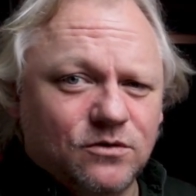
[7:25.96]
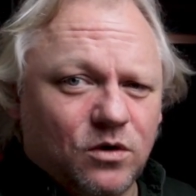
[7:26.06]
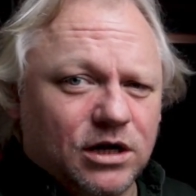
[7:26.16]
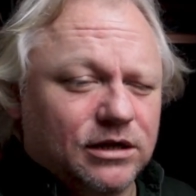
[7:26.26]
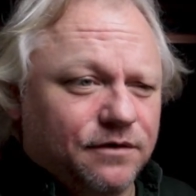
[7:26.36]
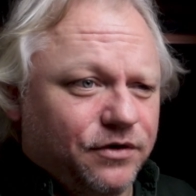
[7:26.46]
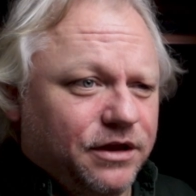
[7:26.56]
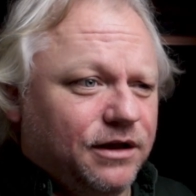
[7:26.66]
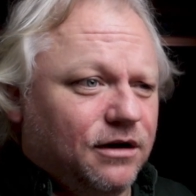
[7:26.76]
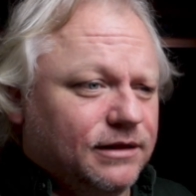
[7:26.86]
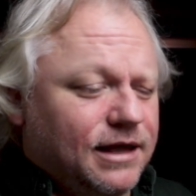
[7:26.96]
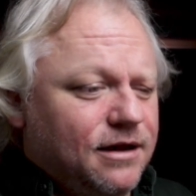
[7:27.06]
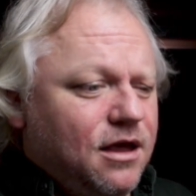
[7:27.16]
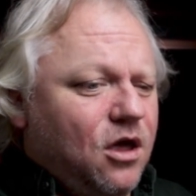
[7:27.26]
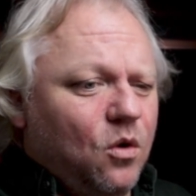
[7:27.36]
or wildlife or anything like
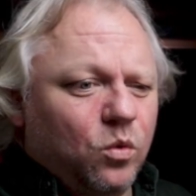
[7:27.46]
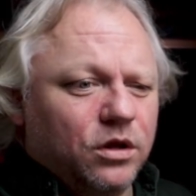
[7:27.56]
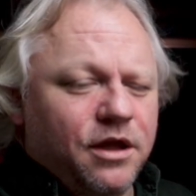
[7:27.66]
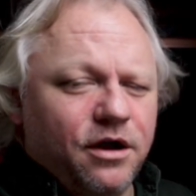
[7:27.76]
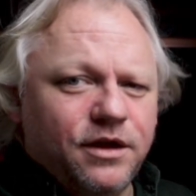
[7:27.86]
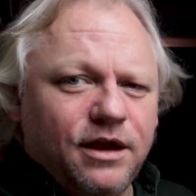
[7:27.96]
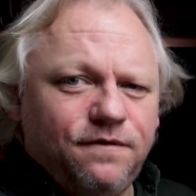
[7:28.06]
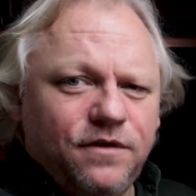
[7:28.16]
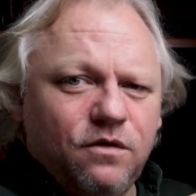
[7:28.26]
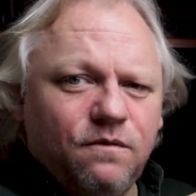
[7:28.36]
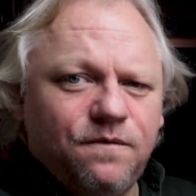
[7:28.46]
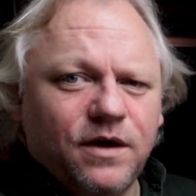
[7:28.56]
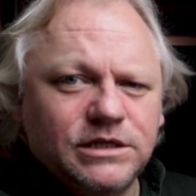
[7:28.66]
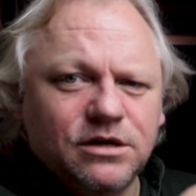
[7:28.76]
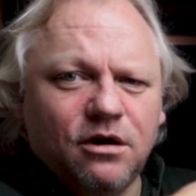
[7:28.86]
that will know that if you
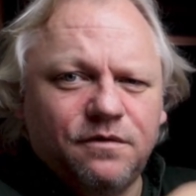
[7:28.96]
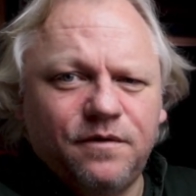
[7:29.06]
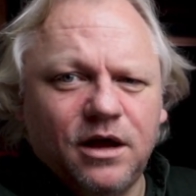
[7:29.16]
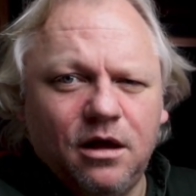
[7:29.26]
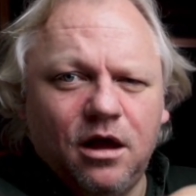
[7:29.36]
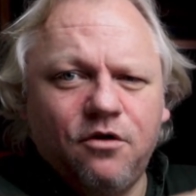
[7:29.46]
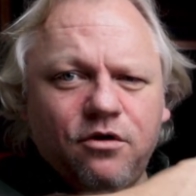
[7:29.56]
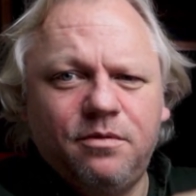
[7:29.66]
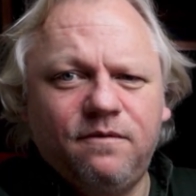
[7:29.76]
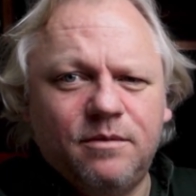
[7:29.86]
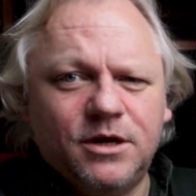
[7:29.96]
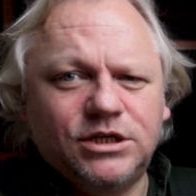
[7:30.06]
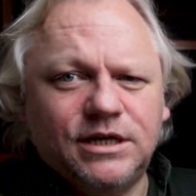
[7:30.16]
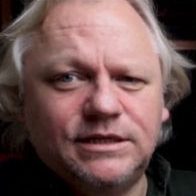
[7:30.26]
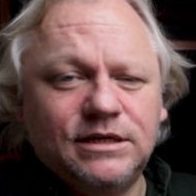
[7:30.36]
photograph a group of
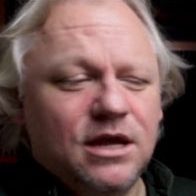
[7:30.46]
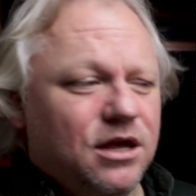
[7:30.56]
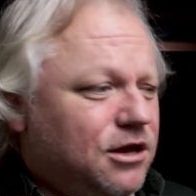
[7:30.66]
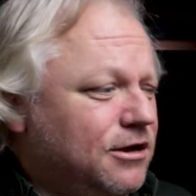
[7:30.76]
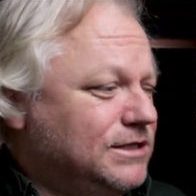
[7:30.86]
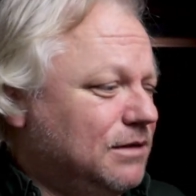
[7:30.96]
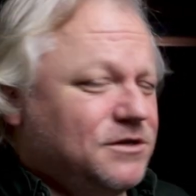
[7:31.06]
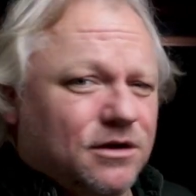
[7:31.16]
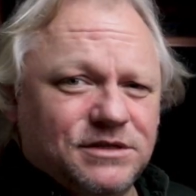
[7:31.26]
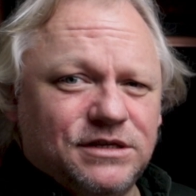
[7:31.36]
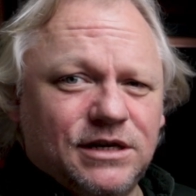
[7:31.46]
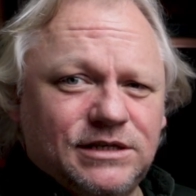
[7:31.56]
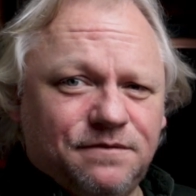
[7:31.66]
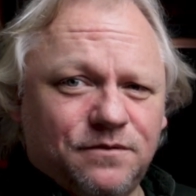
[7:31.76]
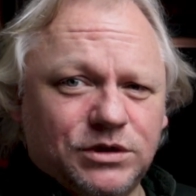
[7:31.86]
images, sometimes
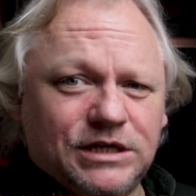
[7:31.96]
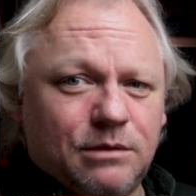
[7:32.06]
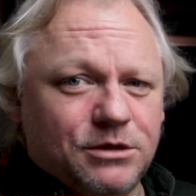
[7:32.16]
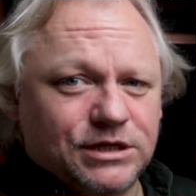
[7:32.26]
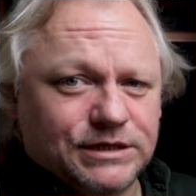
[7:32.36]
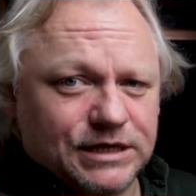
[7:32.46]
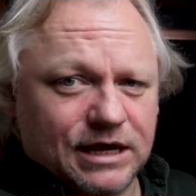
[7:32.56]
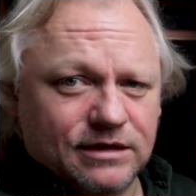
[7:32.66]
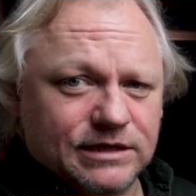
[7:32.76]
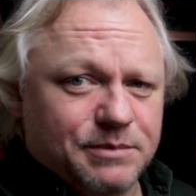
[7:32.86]
30, 40 images to get this